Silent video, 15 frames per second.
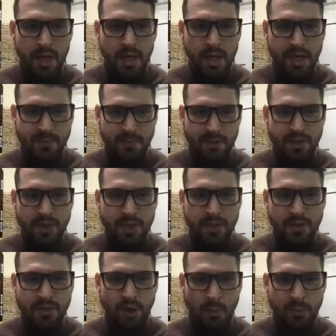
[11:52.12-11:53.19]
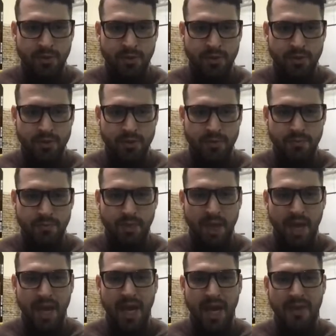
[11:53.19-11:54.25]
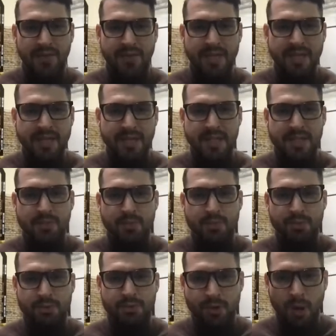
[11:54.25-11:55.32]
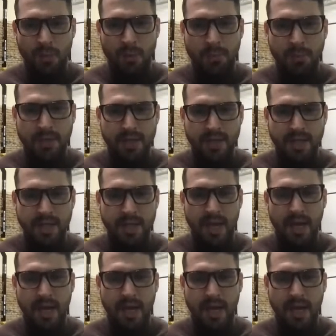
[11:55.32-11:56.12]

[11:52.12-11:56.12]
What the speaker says: especially in the top position. And this is probably